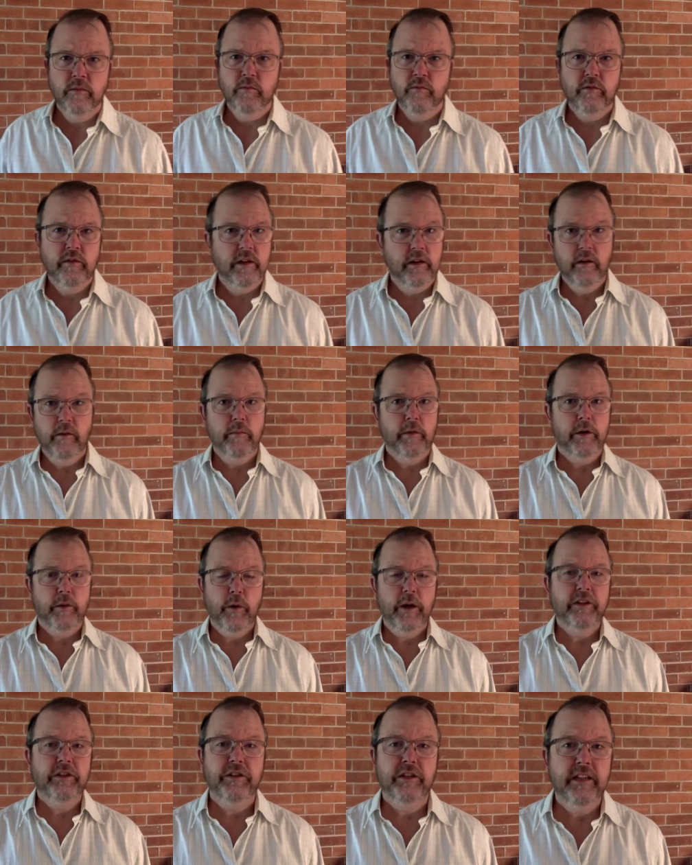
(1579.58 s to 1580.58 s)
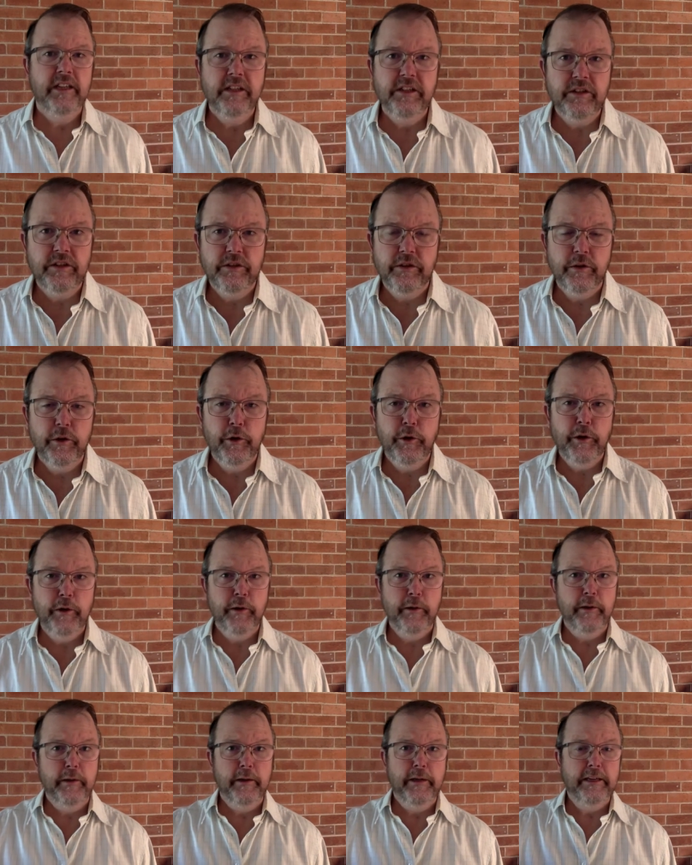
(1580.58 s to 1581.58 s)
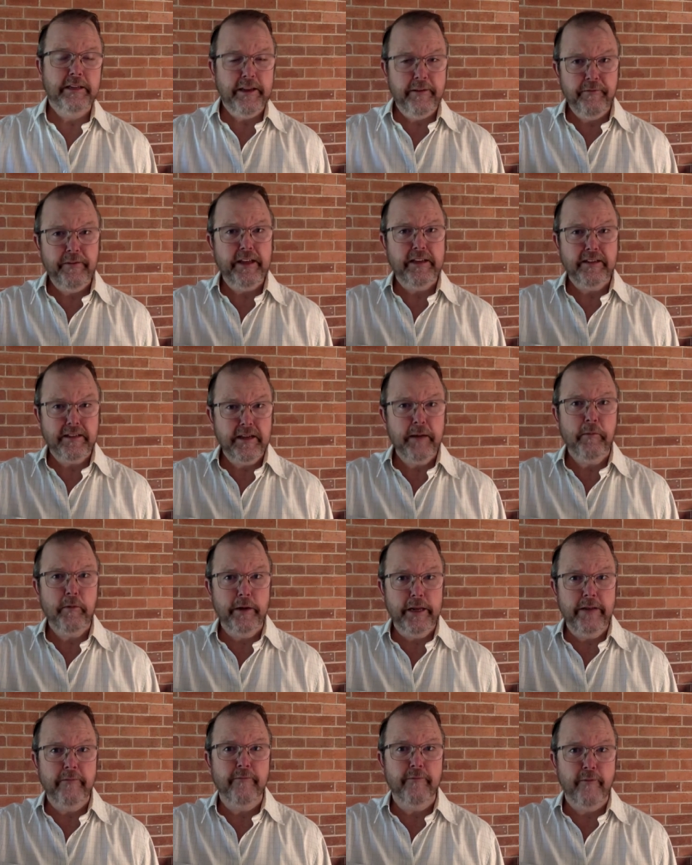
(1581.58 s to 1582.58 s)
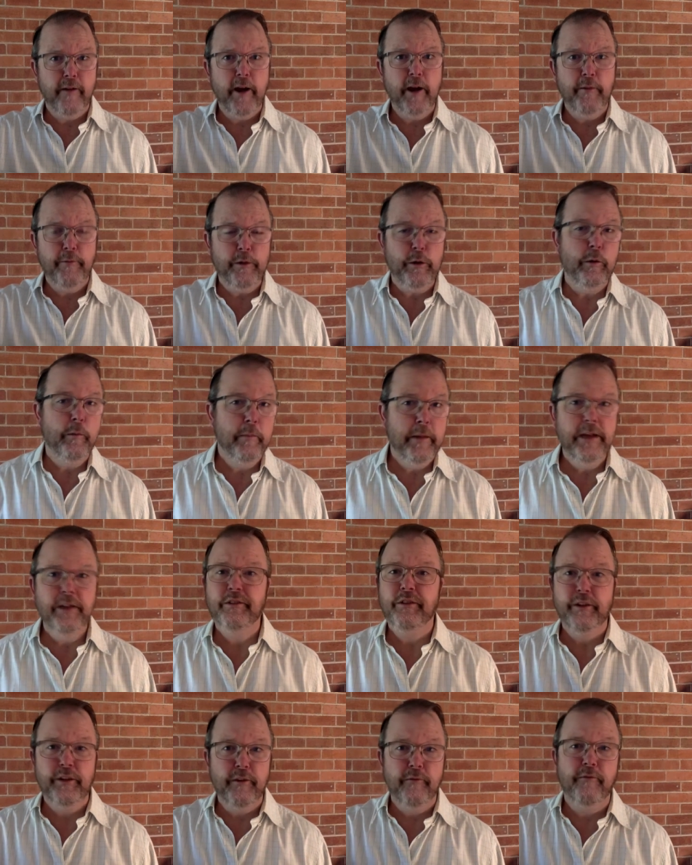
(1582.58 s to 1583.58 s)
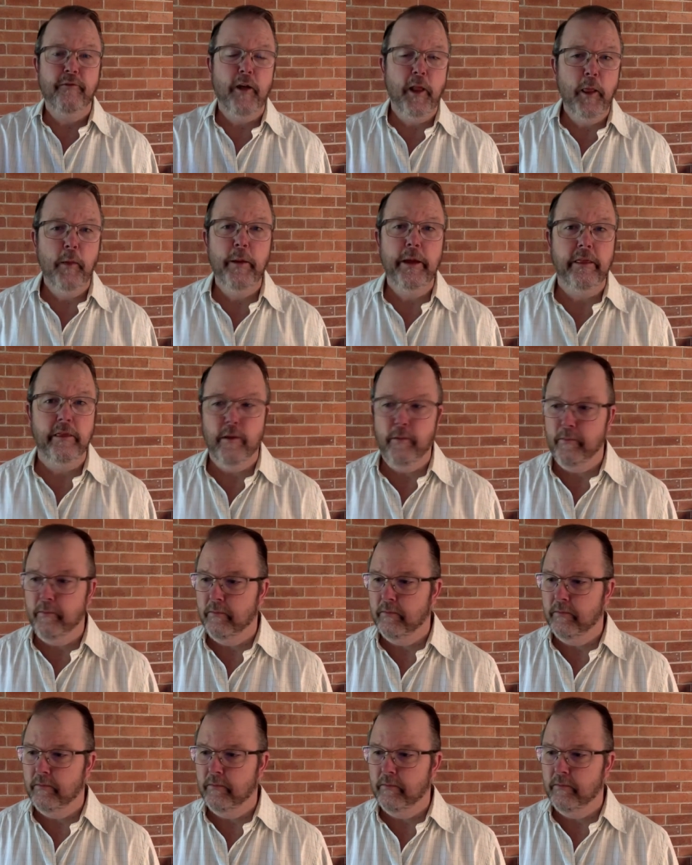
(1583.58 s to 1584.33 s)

well, my question is, is if there's somebody in front of you, it means that you're following them.